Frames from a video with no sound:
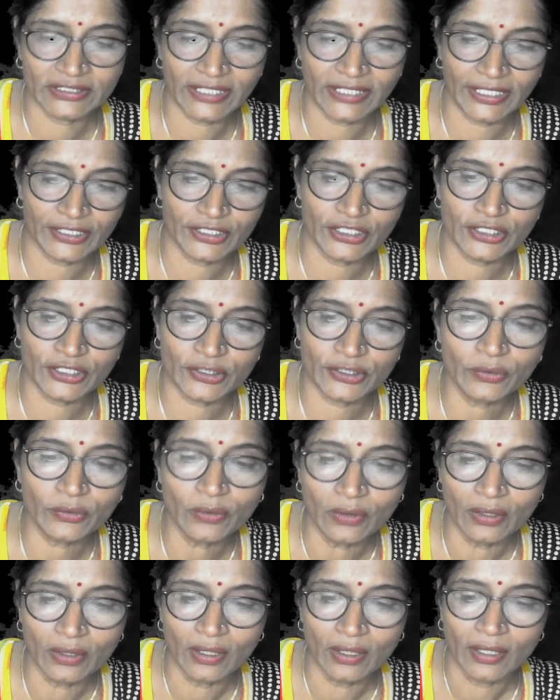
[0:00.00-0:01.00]
82
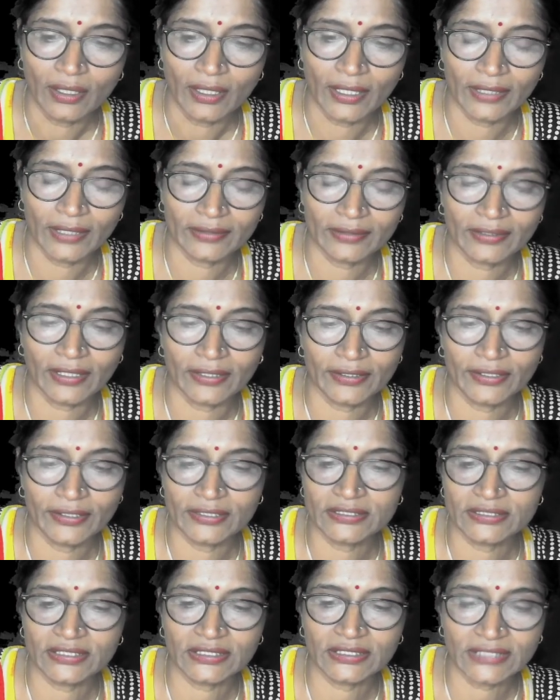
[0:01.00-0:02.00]
and
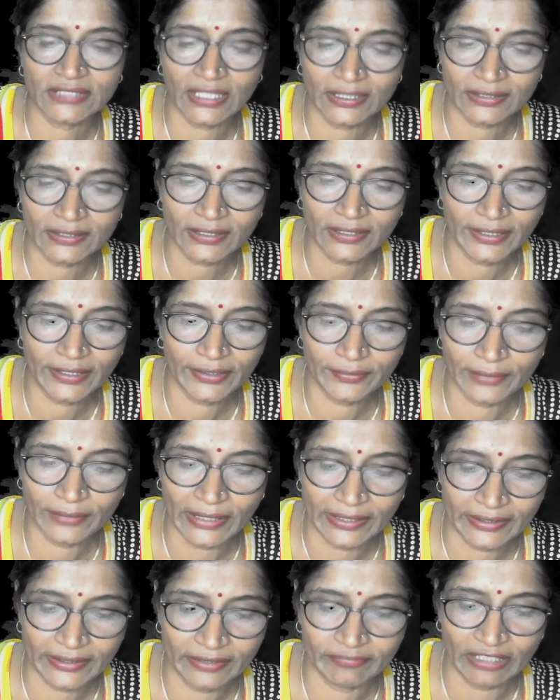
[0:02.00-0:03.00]
36 are the
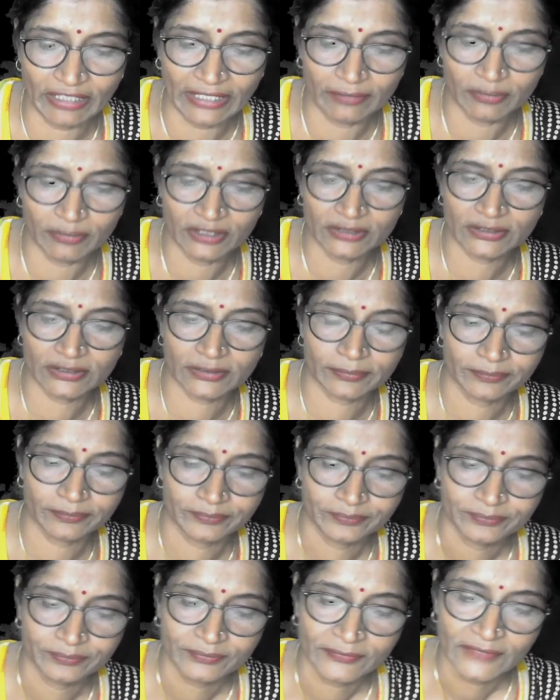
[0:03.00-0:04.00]
radioactive elements.
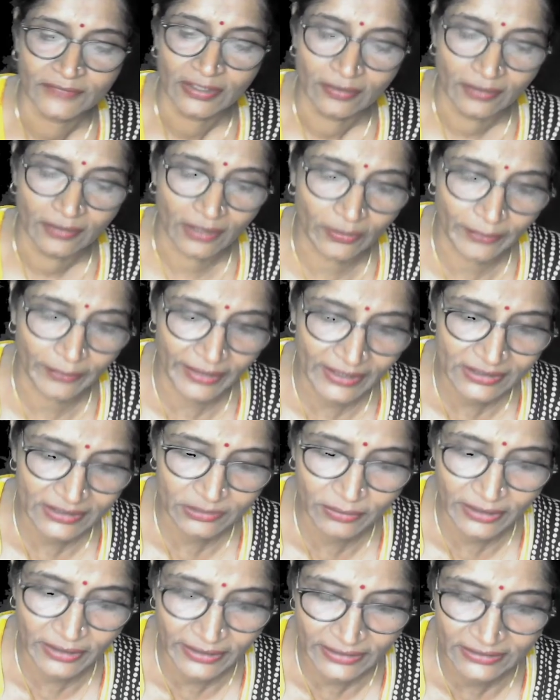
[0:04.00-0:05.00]
Now next
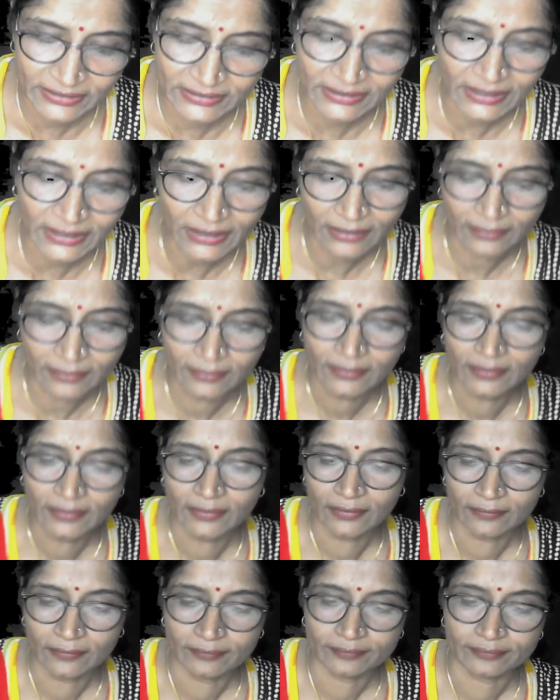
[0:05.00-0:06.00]
one is the
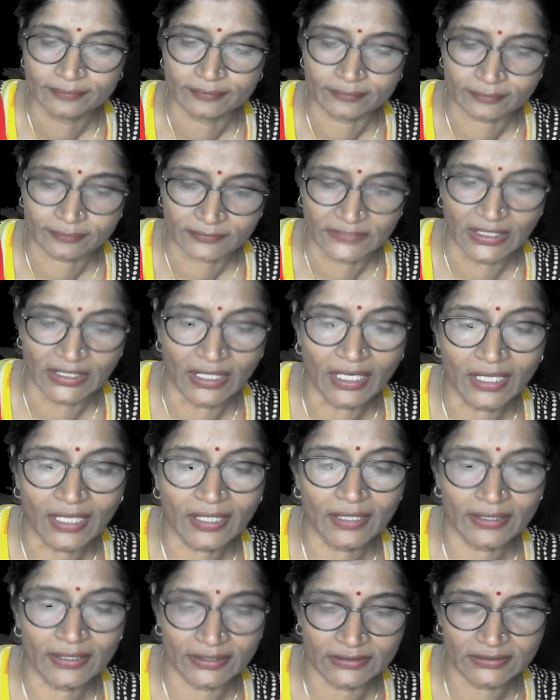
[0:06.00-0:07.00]

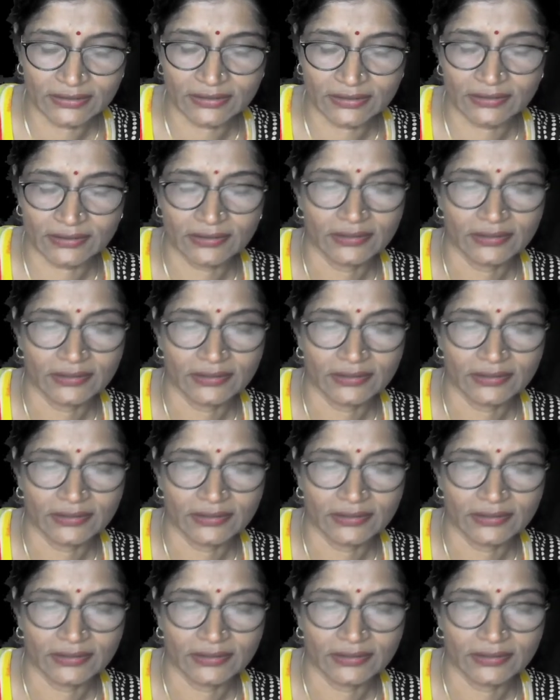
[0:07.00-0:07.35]
occurrence.